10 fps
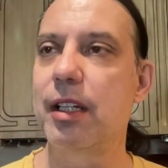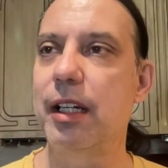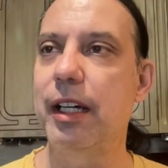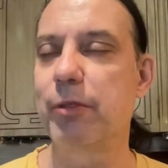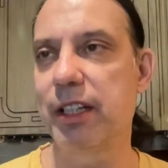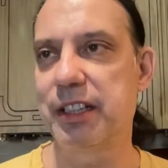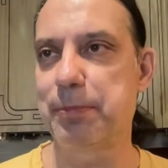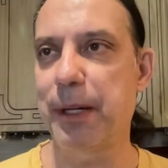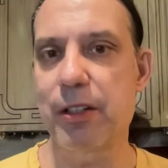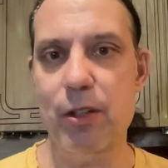And one of these
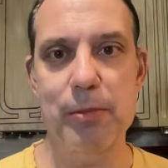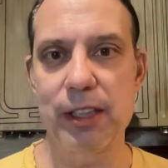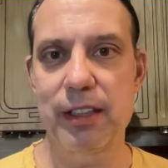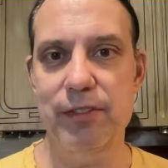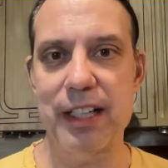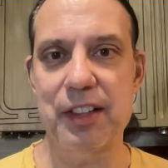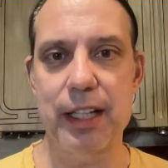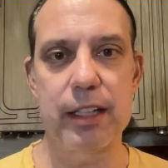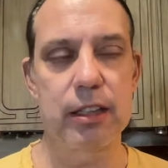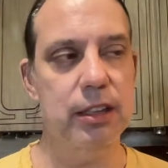paranormal
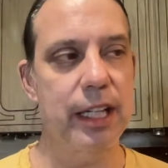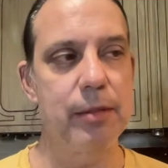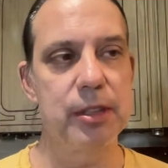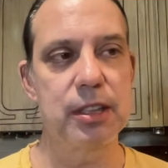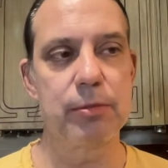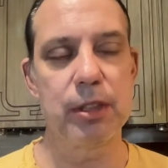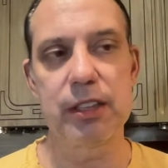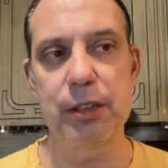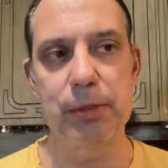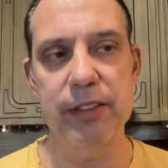investigators came and said, well, do
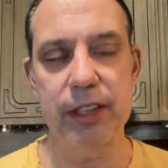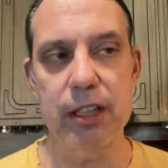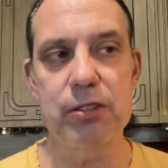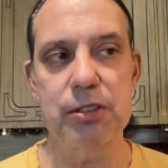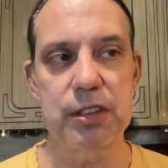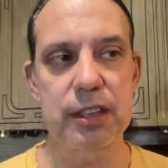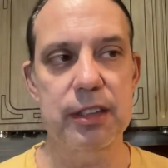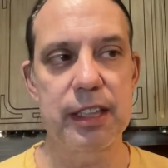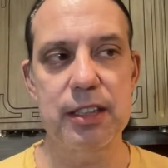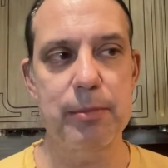you believe in ghosts? And
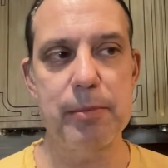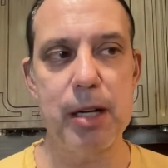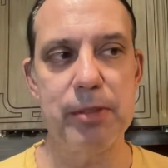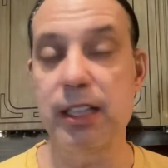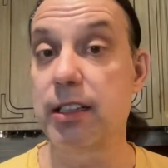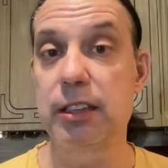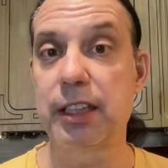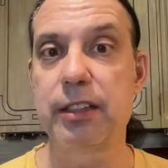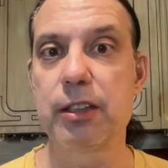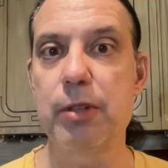he said, my mom didn't
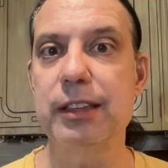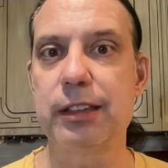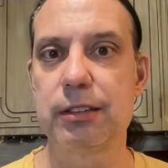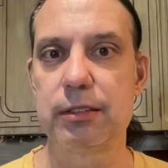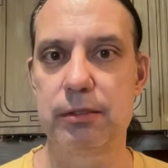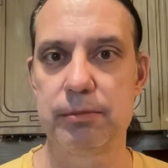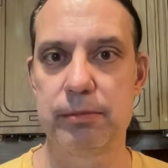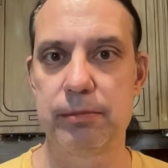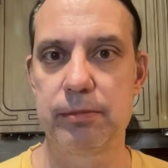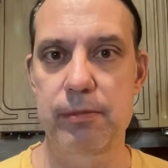understand the question.
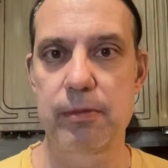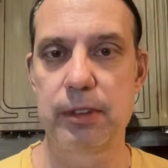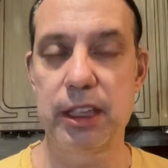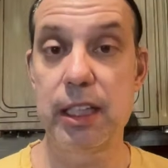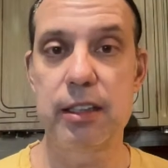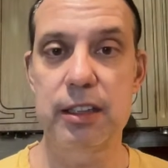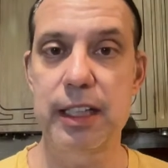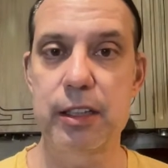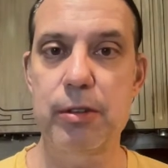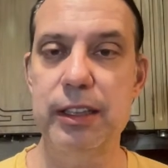She didn't understand
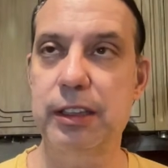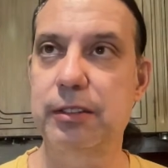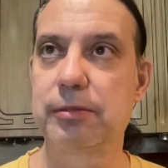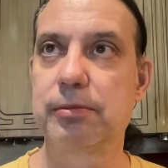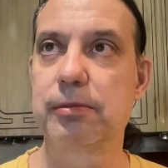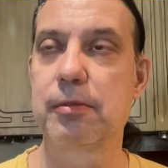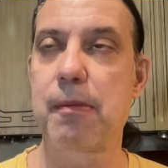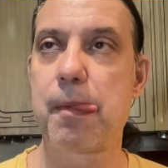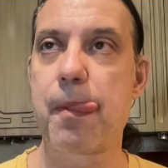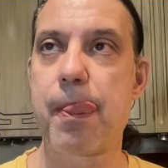the question.
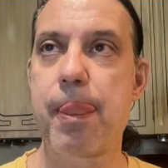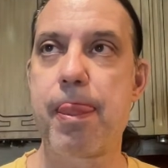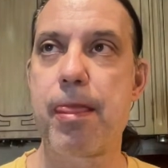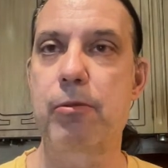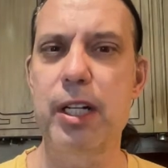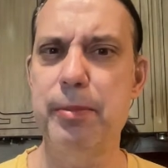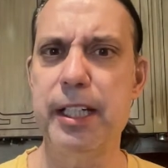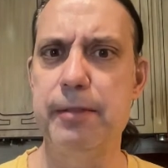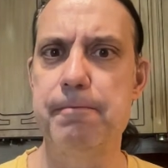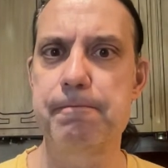What do you
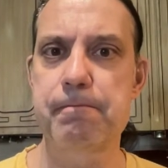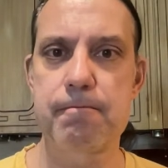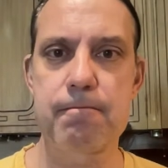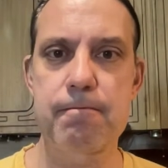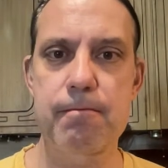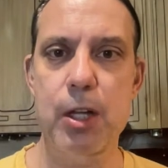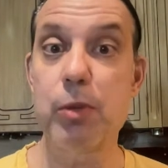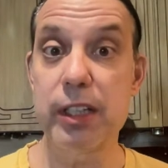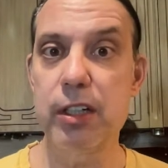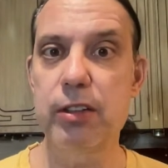mean?
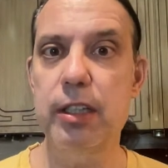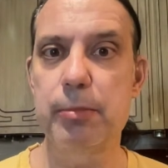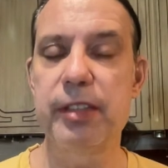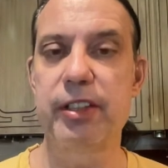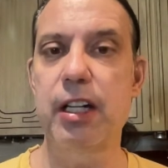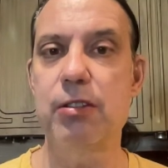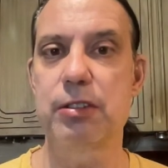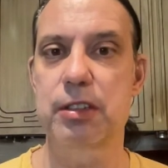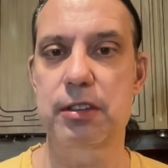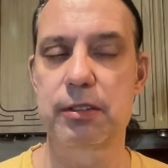Well, do you believe in ghosts?